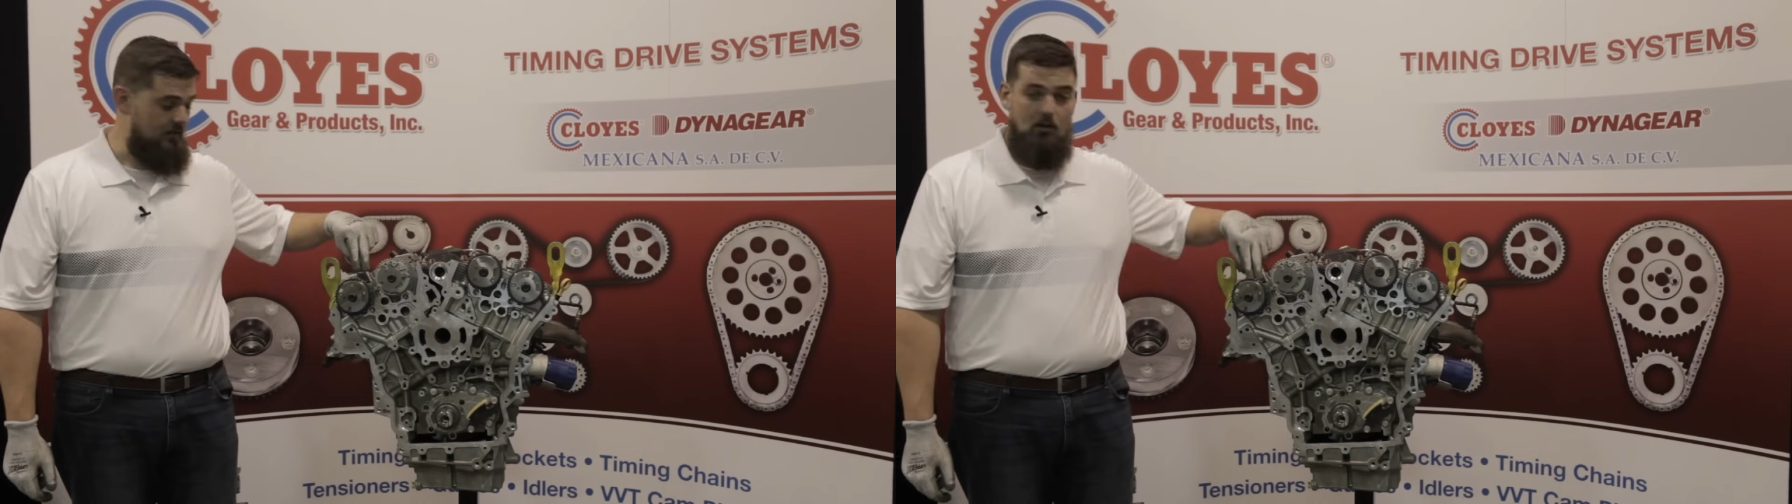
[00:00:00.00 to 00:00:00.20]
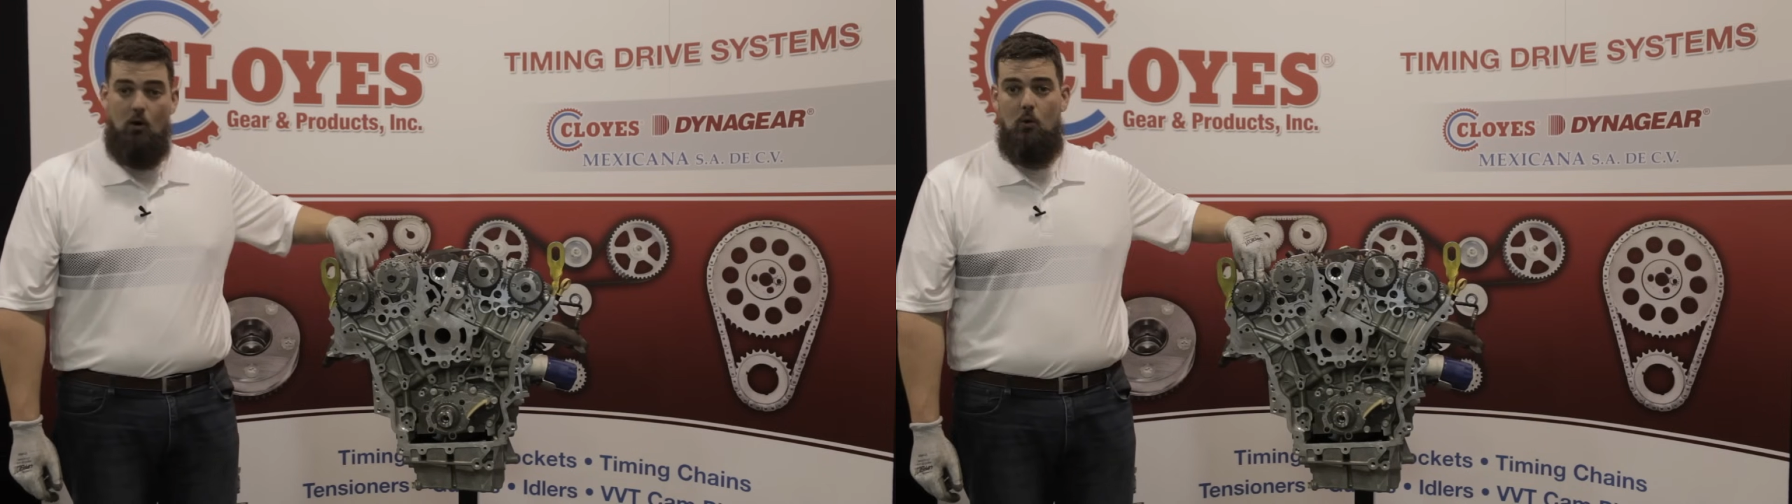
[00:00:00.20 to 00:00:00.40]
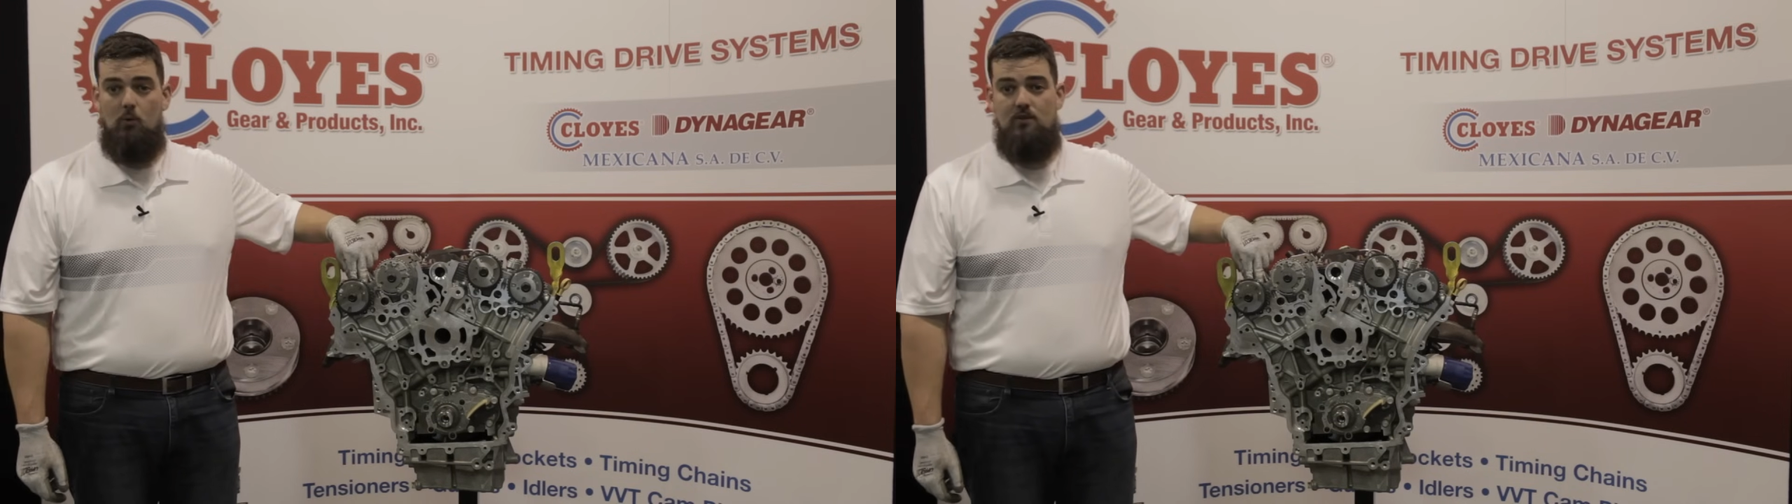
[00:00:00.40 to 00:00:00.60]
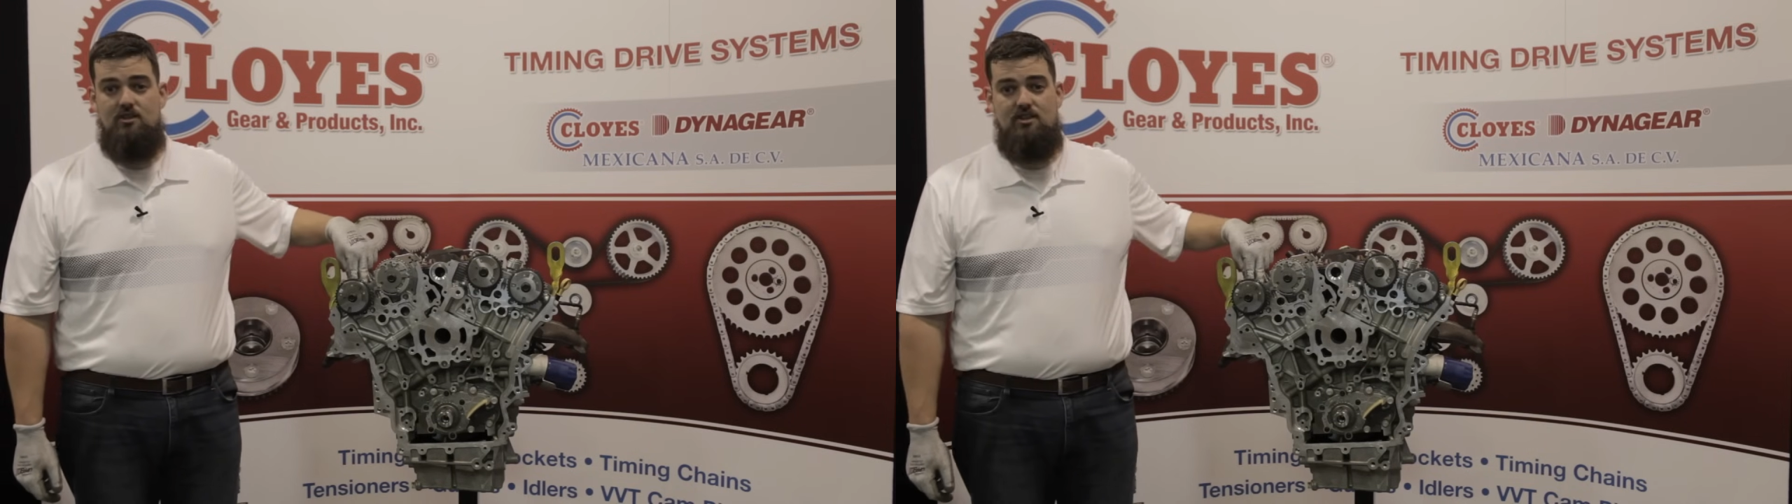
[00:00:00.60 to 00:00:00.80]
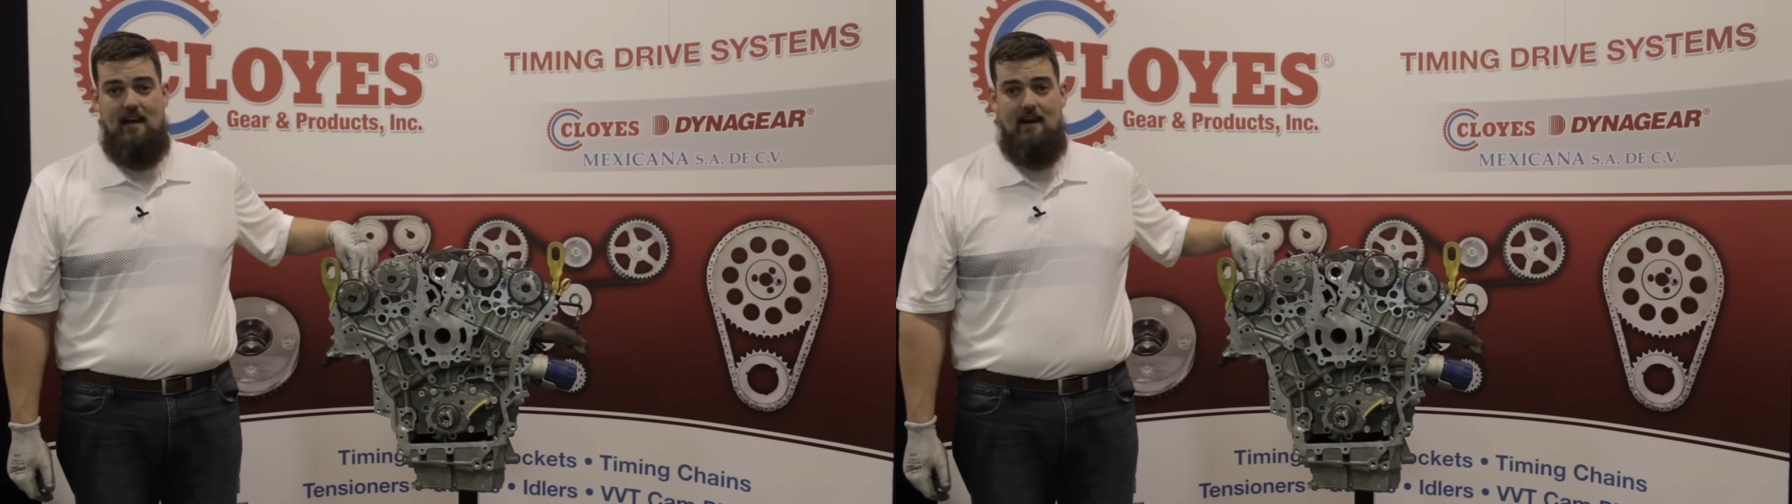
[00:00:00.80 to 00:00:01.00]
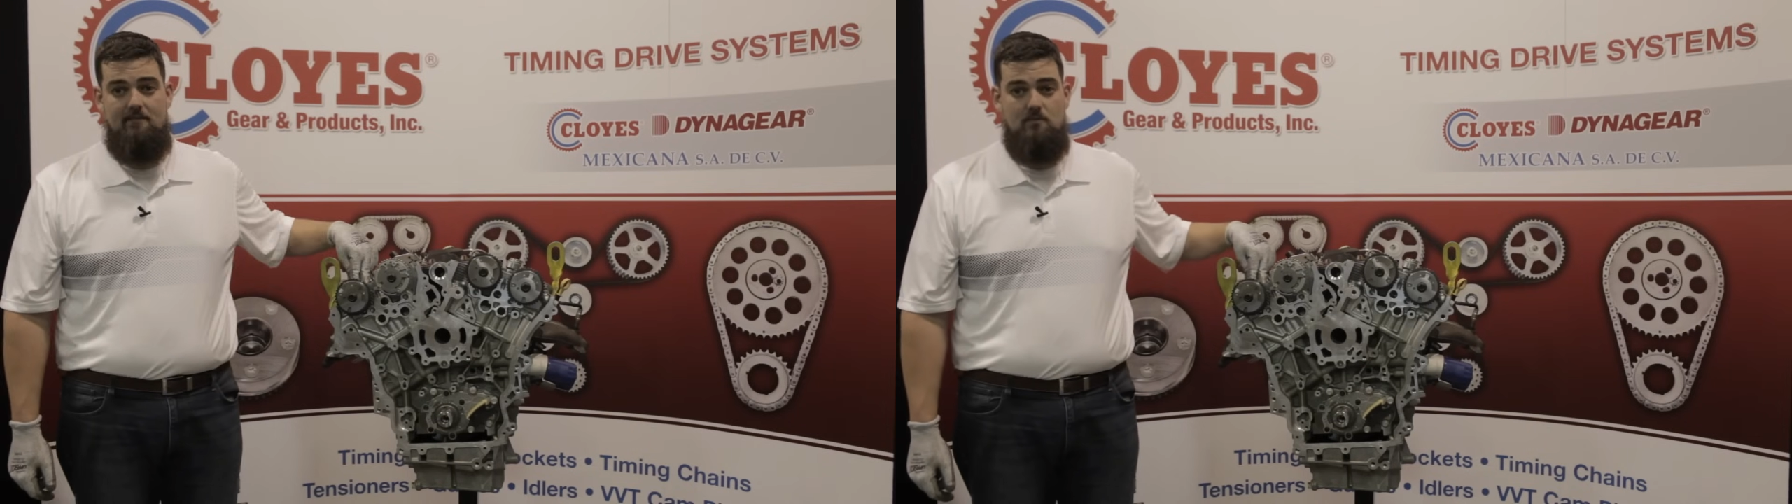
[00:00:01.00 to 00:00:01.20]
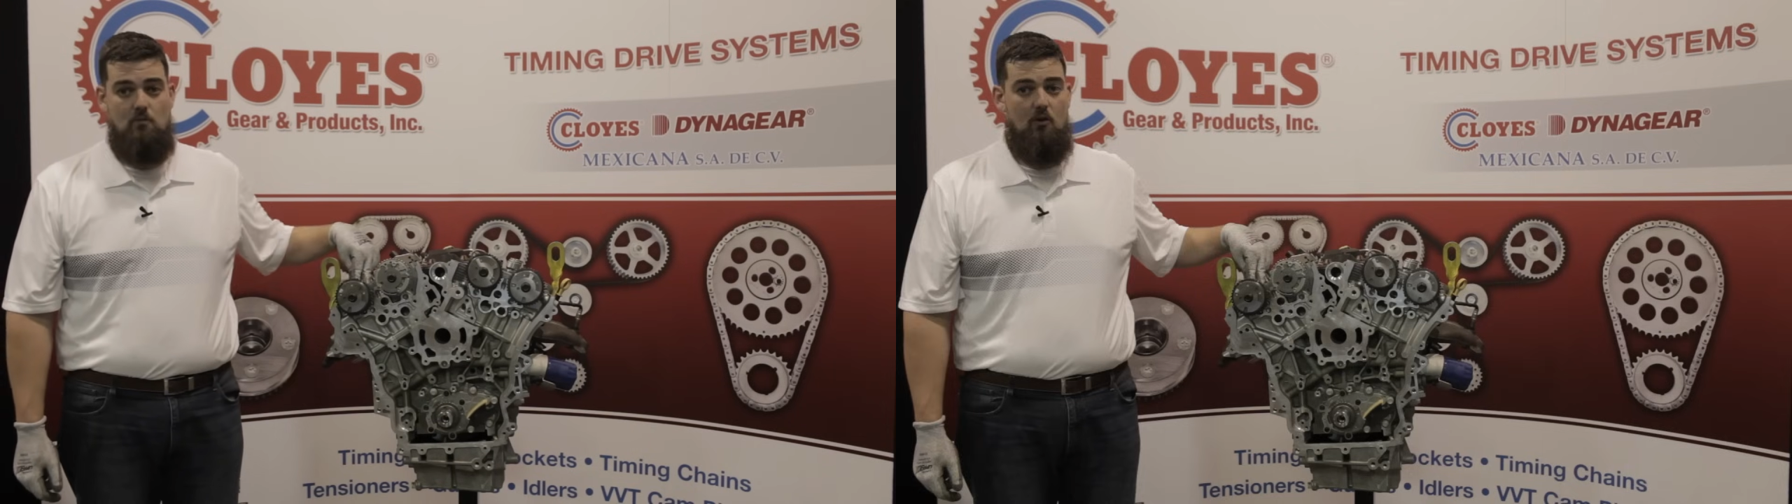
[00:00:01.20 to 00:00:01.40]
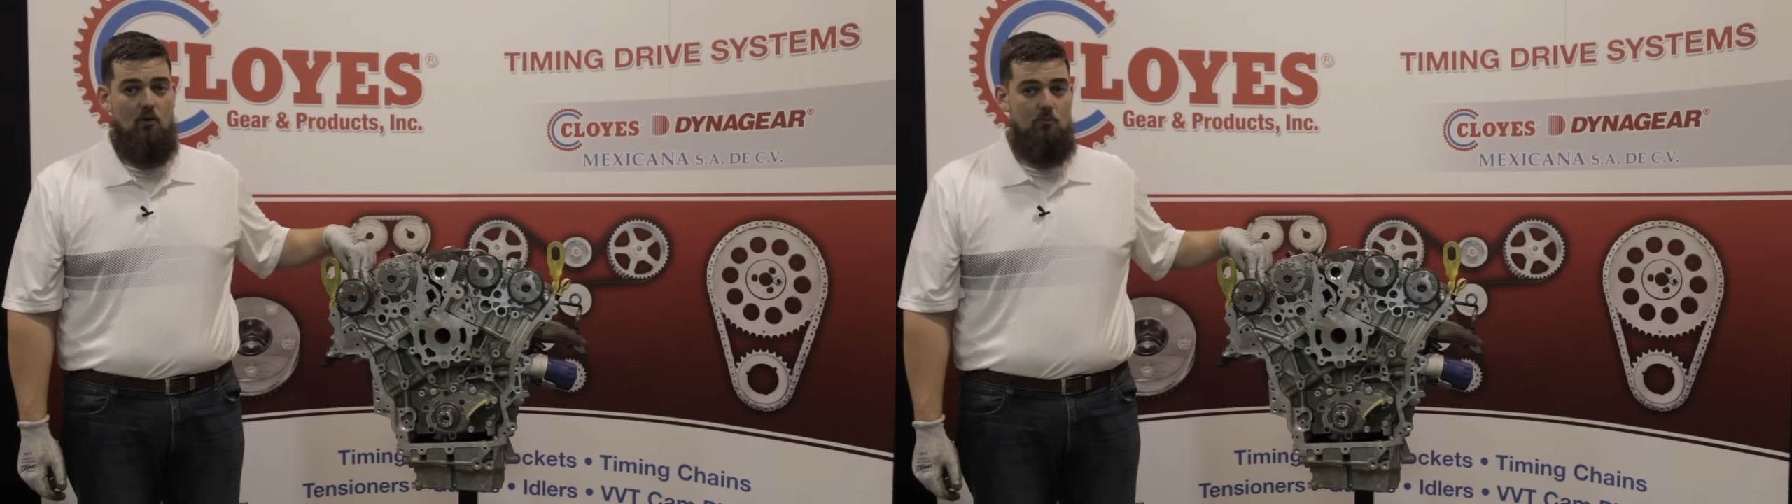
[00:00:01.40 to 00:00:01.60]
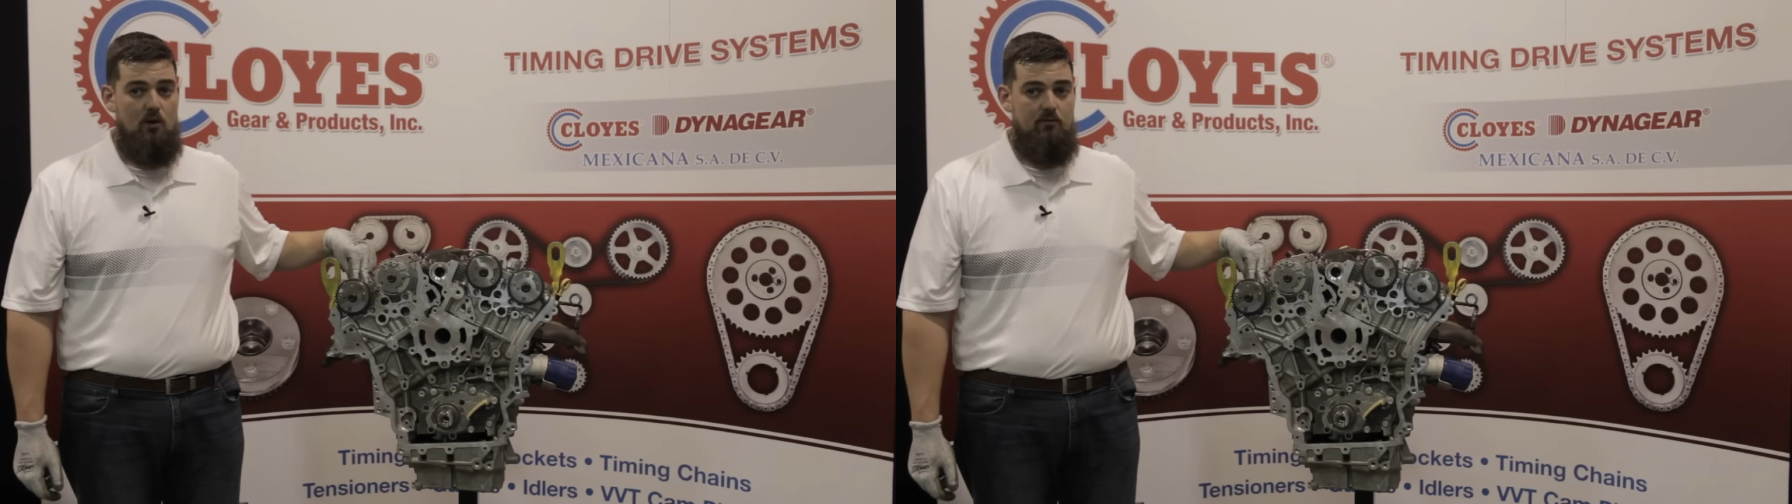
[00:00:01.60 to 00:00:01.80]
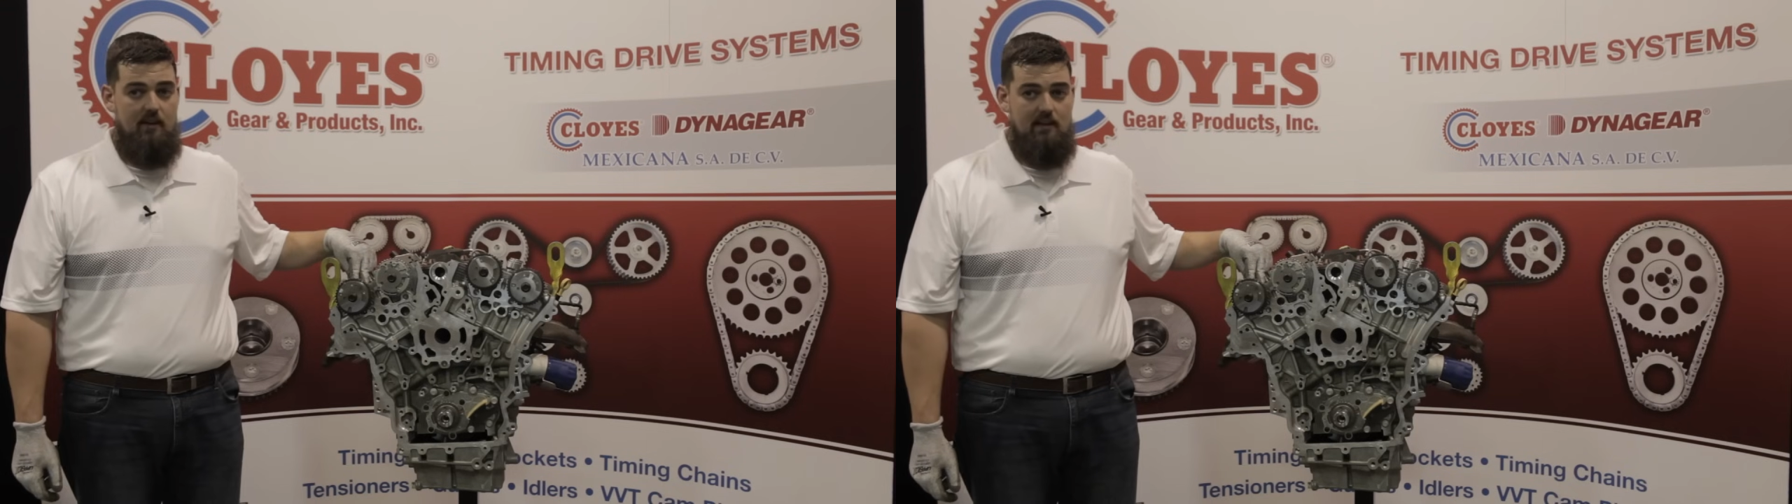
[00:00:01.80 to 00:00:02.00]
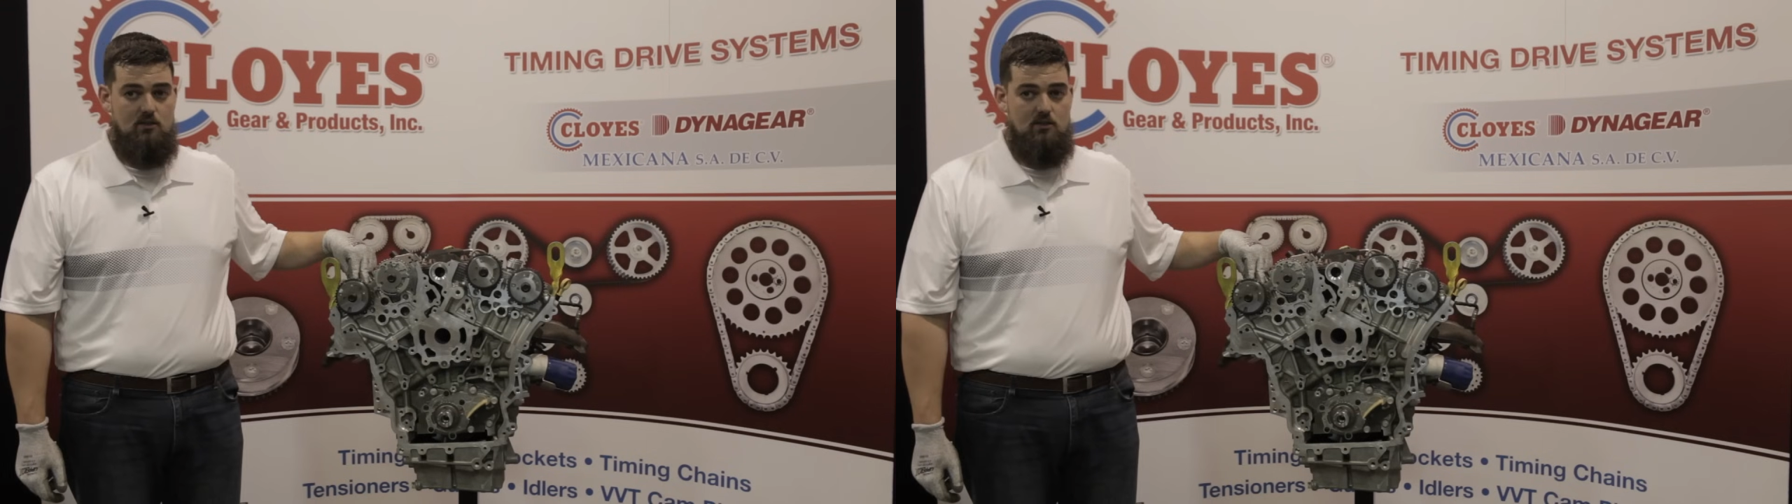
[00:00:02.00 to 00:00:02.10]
to hold the shafts while removing